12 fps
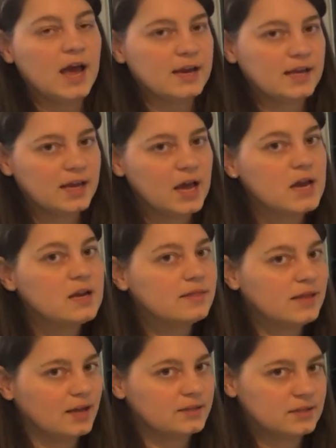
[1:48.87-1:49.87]
And again,
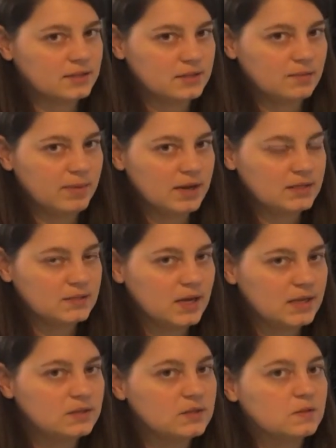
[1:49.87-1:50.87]
that doesn't make
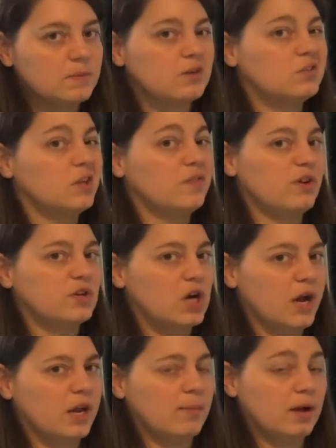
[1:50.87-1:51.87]
sense, especially if you're
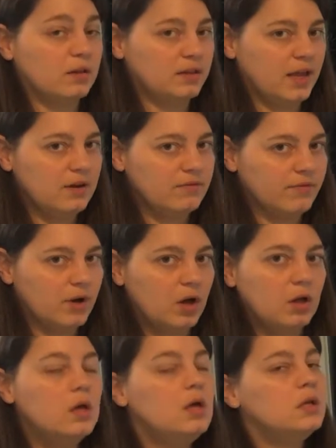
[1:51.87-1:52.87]
talking about late
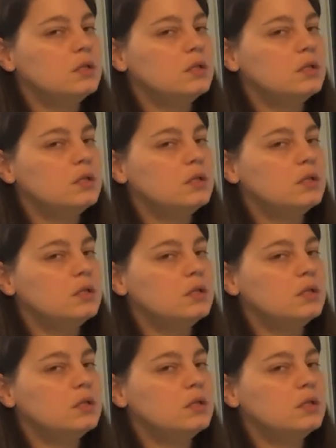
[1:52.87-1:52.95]
fall,